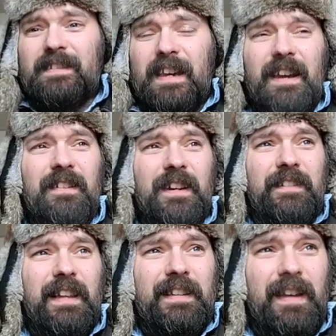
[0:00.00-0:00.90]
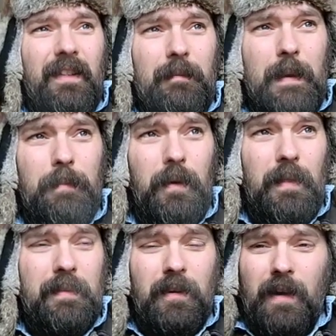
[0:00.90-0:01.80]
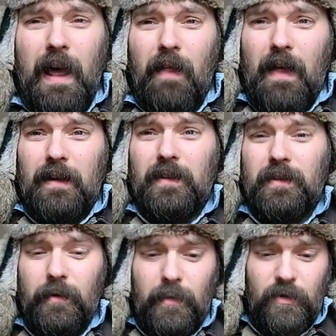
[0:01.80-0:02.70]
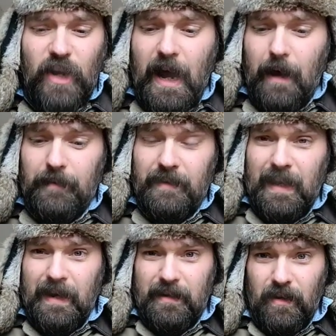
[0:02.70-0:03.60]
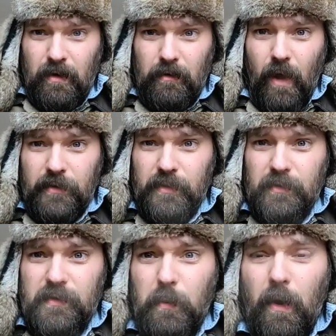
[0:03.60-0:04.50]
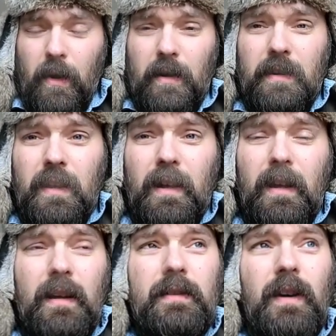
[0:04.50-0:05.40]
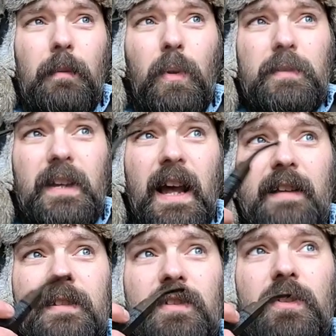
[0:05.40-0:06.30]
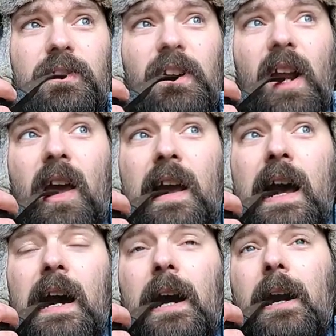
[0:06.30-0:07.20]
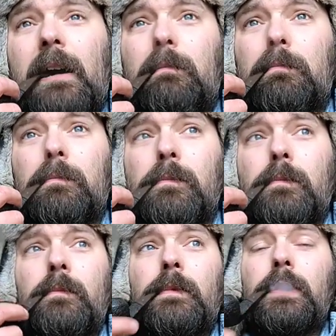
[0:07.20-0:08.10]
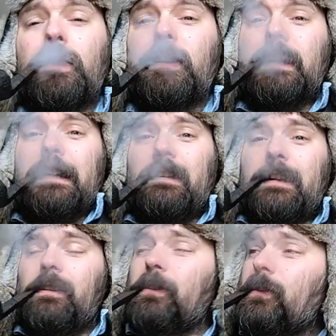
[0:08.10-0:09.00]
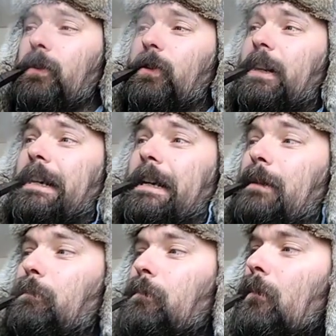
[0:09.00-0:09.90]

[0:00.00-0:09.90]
healing like telling people that they're not allowed to do their job, that they, you know, also swore to uphold the Constitution. Uh, you're not allowed to do your job.